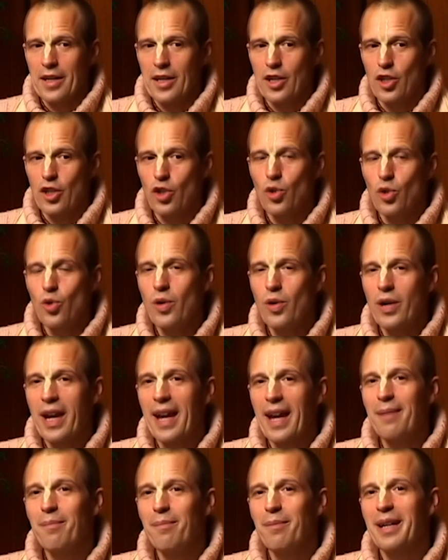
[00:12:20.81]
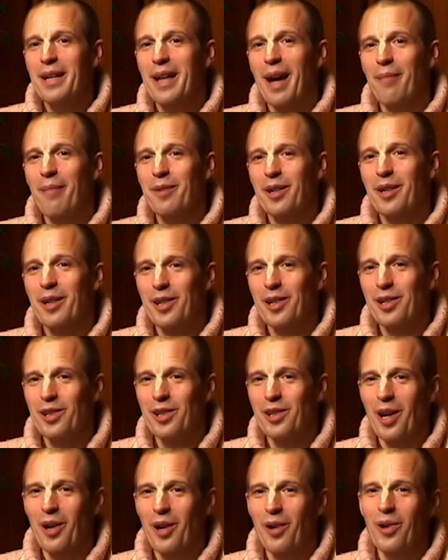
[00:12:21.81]
"You can become
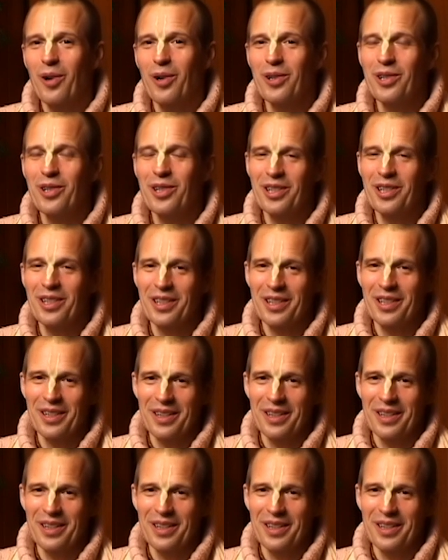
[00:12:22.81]
Krishna conscious